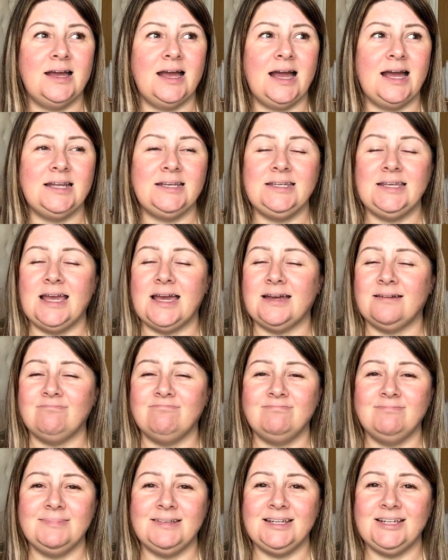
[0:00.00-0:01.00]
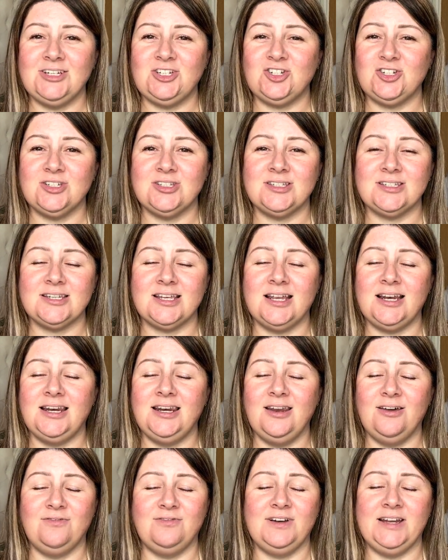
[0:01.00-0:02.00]
and yeah, it's just
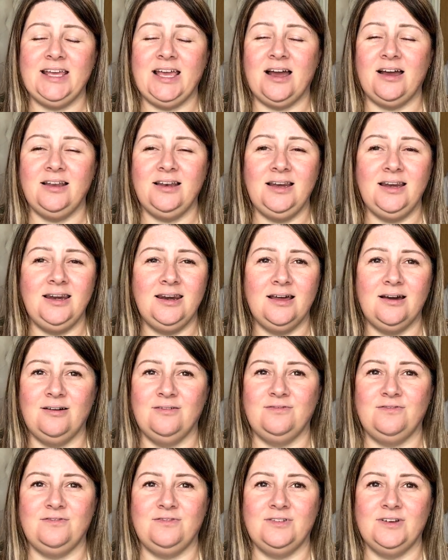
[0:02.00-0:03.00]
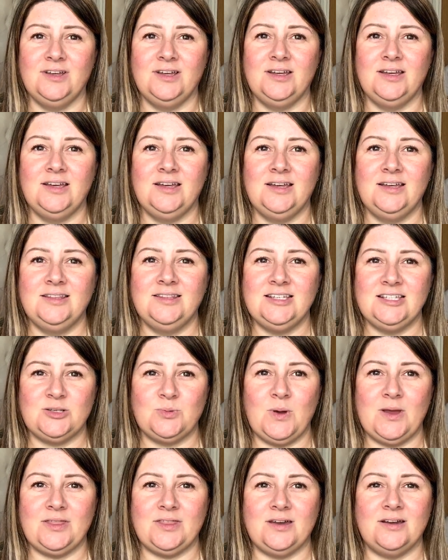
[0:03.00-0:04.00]
lovely. I love this
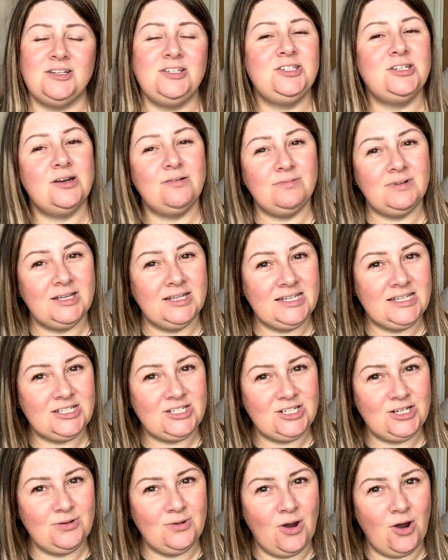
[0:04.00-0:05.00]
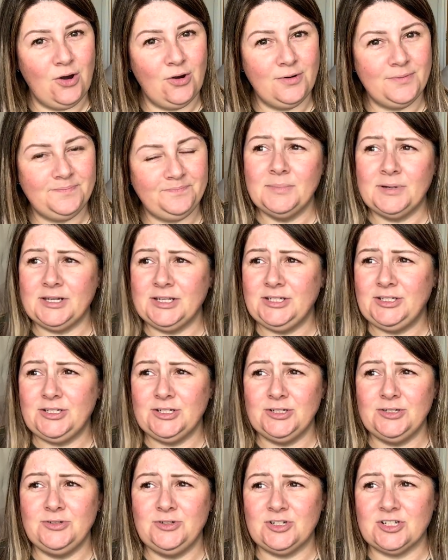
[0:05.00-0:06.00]
weather. I don't like it too hot, but I
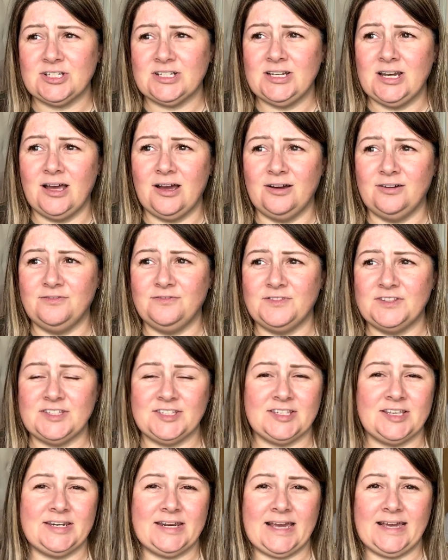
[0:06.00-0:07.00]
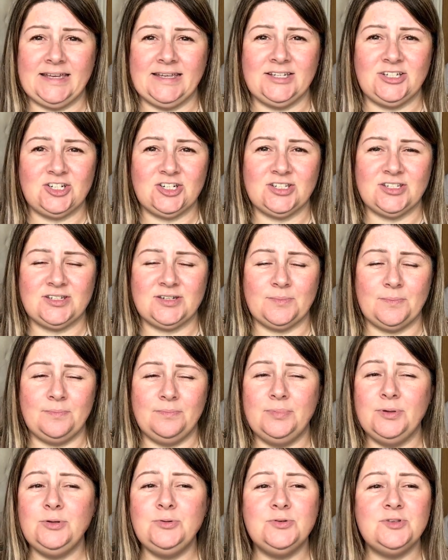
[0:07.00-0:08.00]
do just love the sun out. It just
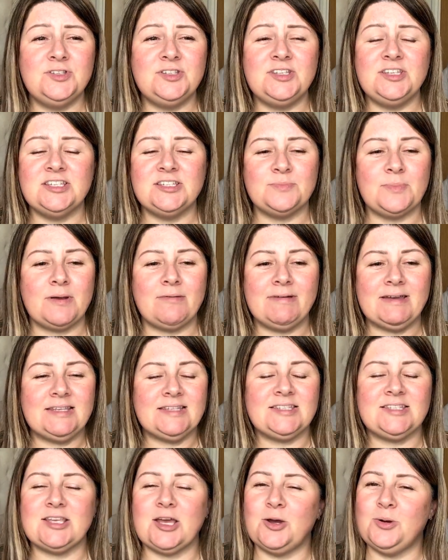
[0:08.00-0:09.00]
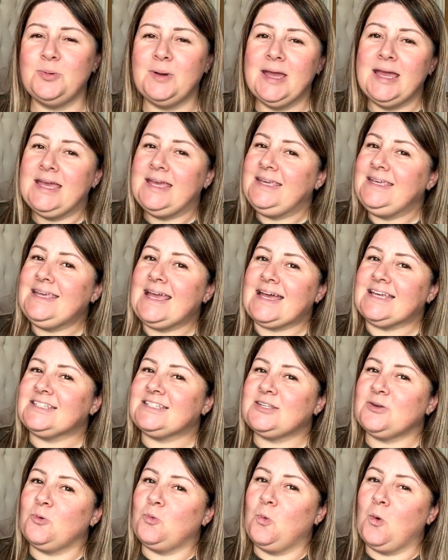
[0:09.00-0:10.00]
boosts your spirits. So
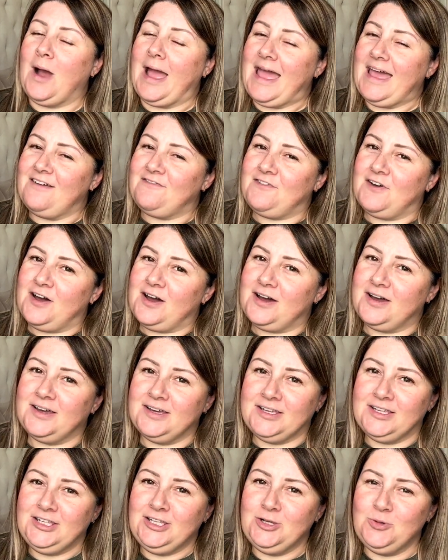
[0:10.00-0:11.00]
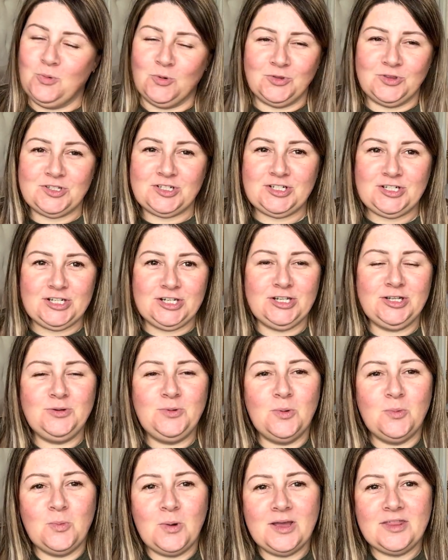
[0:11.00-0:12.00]
yes, whatever you want to do,
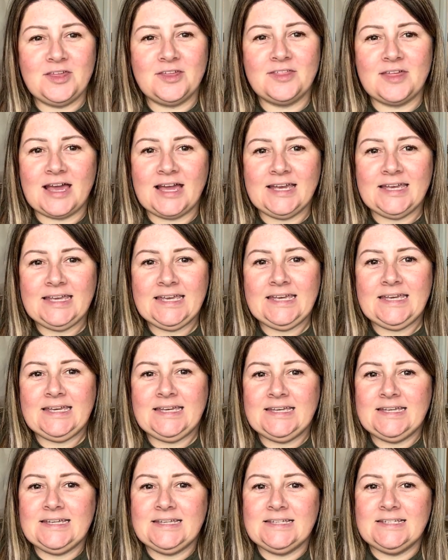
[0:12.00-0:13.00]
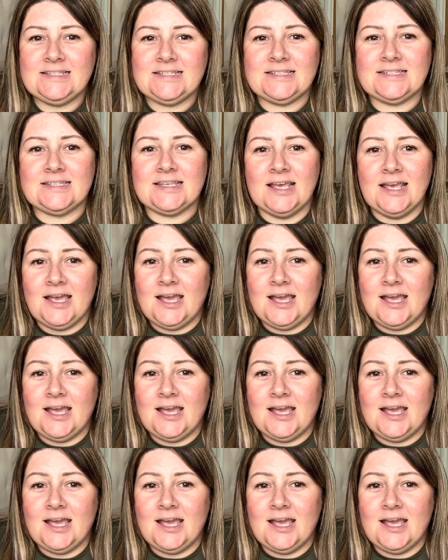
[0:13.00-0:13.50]
whether that is,